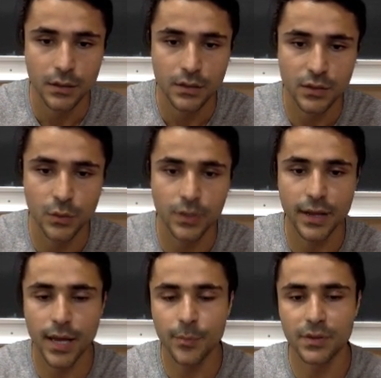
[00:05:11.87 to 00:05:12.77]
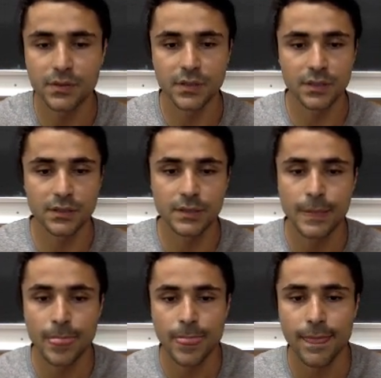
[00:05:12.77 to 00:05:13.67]
So what happens is,
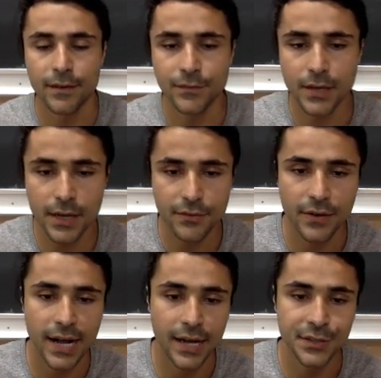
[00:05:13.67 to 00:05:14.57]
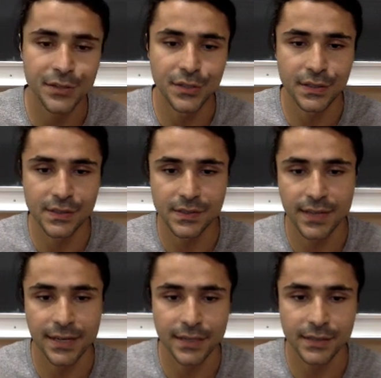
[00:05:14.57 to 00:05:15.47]
if you have hydrogens
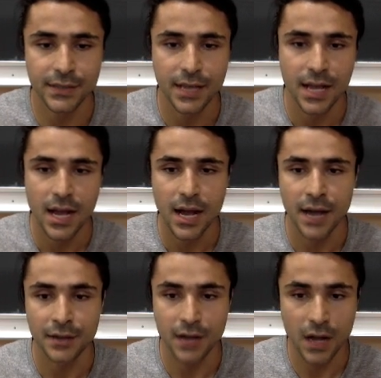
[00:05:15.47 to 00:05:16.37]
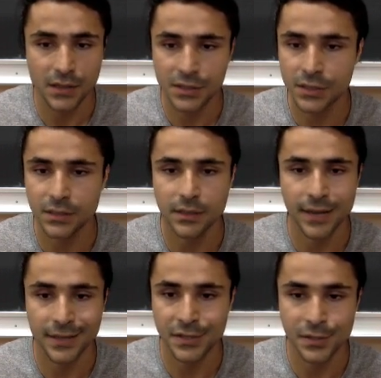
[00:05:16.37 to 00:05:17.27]
that is either oxygen,
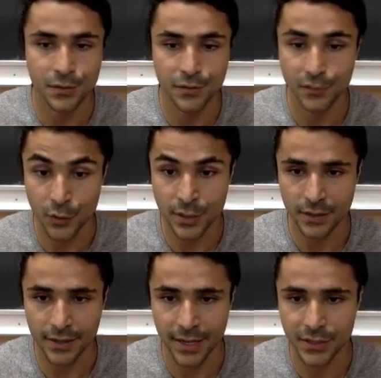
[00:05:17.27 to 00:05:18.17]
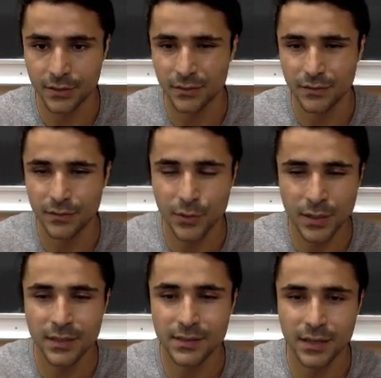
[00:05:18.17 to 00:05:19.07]
nitrogen, or fluorine attached, and
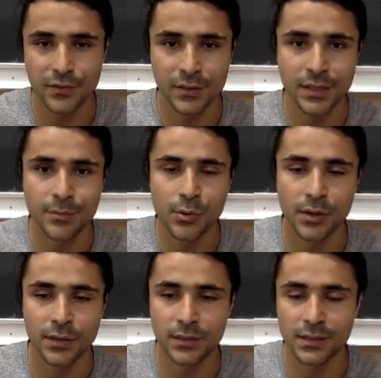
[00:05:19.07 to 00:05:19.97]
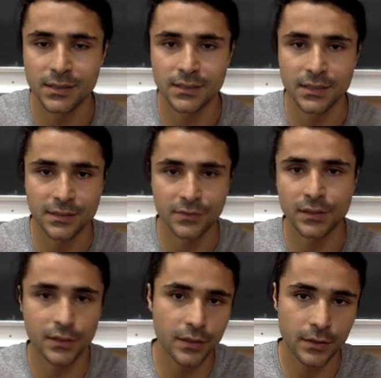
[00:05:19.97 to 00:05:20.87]
fluorine is not really important because it doesn't
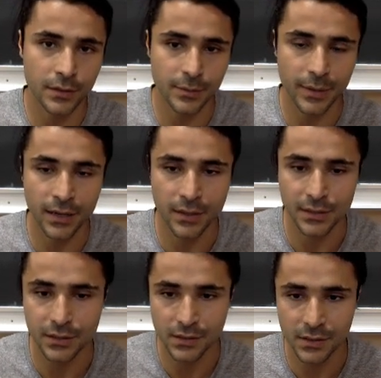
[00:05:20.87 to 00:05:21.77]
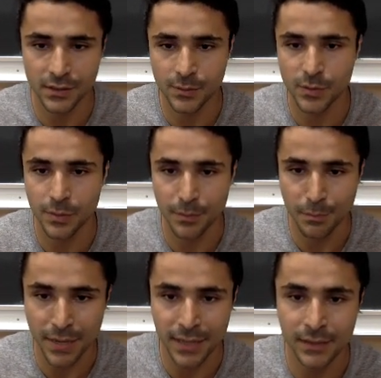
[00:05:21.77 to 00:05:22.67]
really occur in biological systems, but
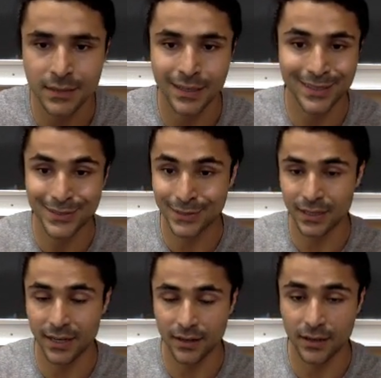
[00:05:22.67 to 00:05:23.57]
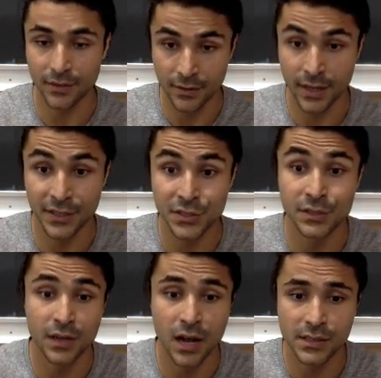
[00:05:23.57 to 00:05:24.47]
mainly nitrogen
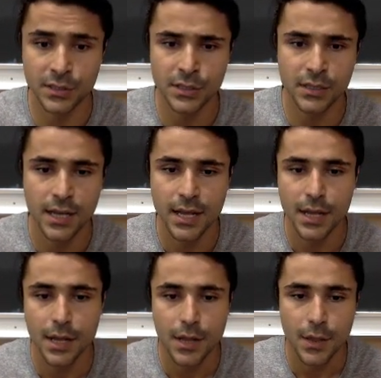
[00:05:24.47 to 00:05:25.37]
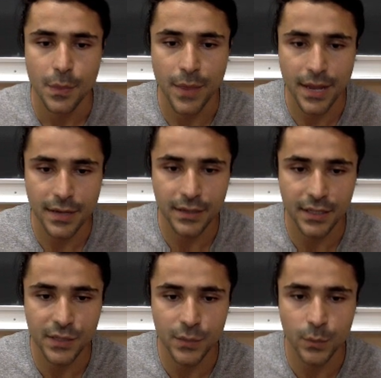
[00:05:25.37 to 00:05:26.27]
and oxygen, then
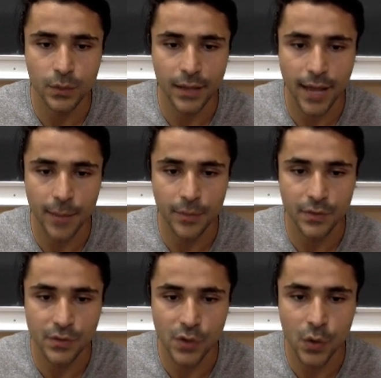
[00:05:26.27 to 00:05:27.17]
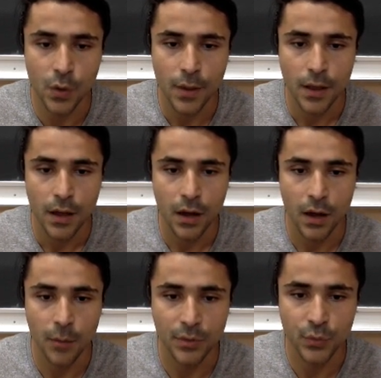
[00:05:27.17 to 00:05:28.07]
guess what will happen? So
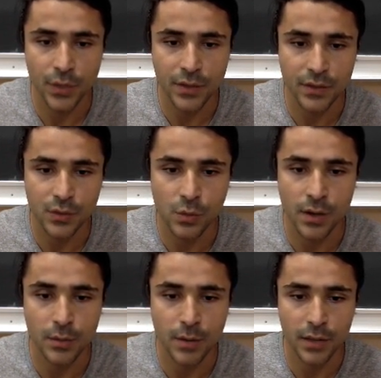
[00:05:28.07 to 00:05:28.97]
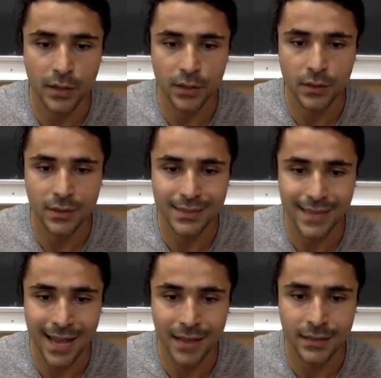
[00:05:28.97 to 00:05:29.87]
between this water molecule and this
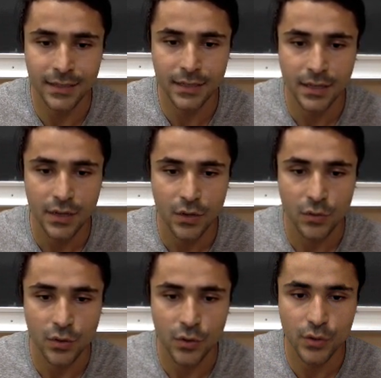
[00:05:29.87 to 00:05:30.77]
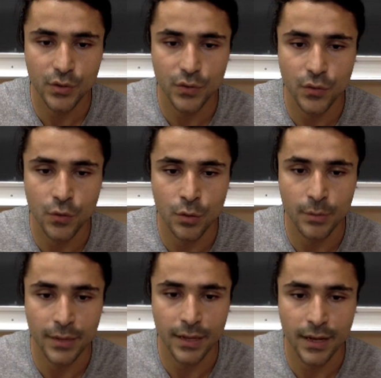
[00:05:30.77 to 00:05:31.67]
alanine, we're going to
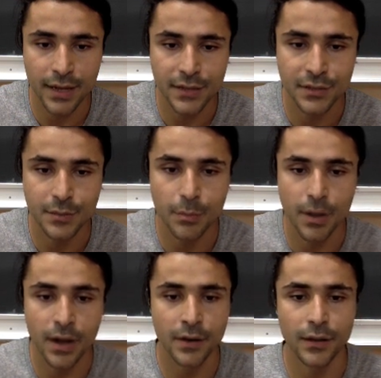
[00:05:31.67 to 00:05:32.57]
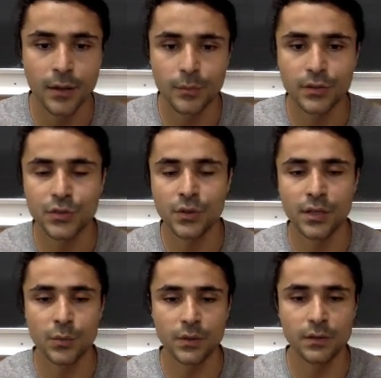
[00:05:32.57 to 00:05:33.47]
form a hydrogen bond. And I'm going to show
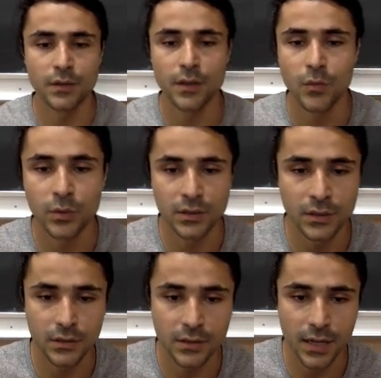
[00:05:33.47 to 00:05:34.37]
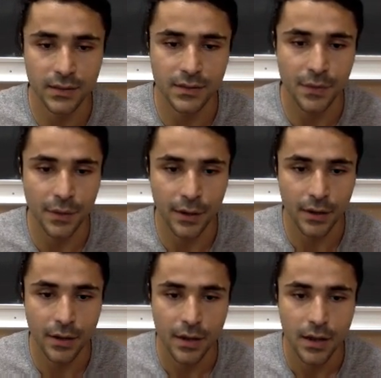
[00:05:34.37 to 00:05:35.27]
that with little dots in there.